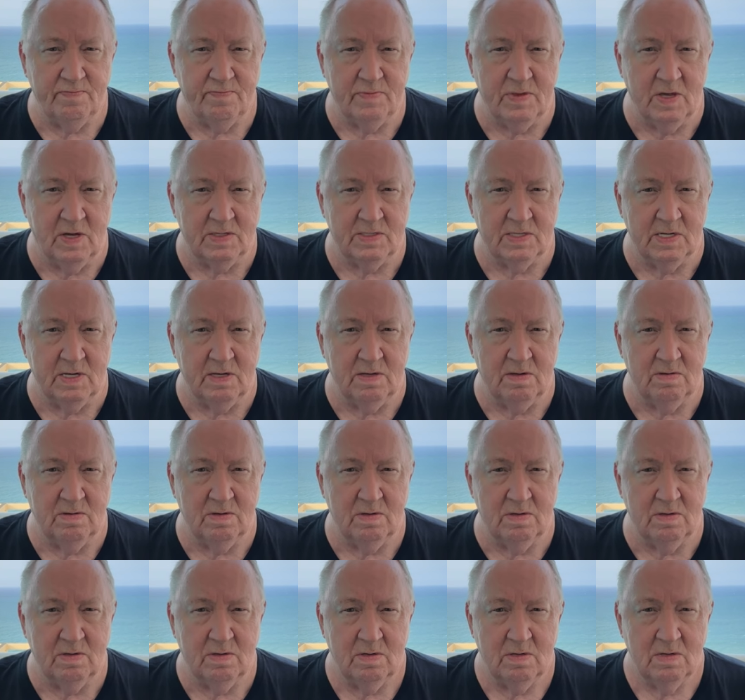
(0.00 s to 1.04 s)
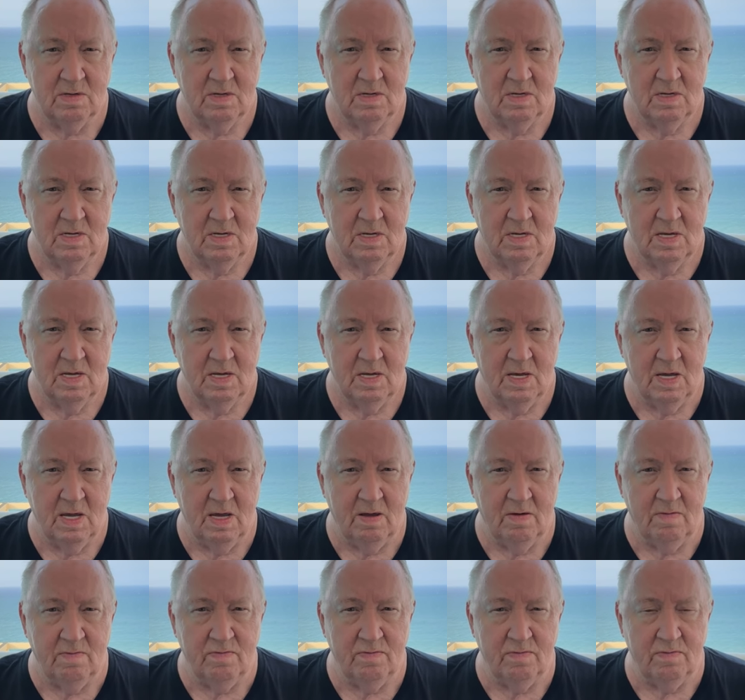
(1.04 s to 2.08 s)
Doesn't
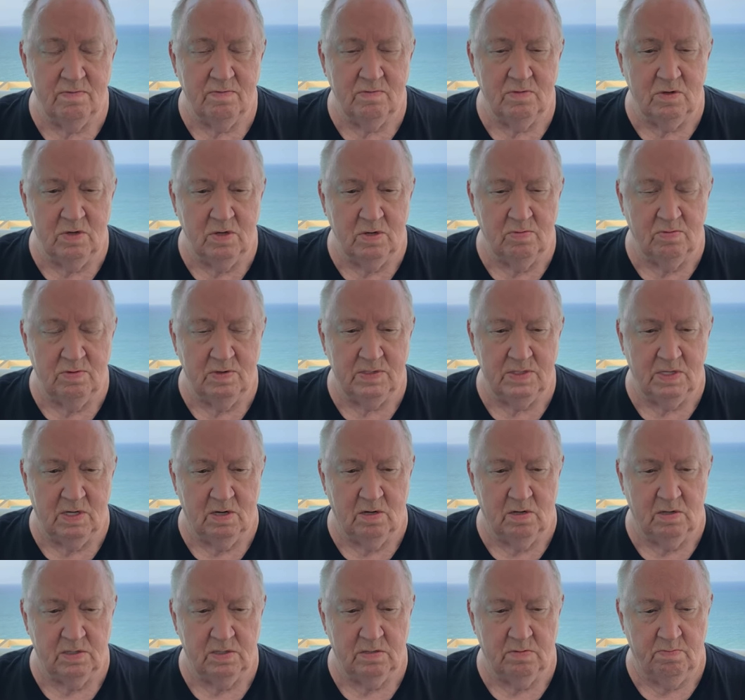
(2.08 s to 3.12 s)
have good results.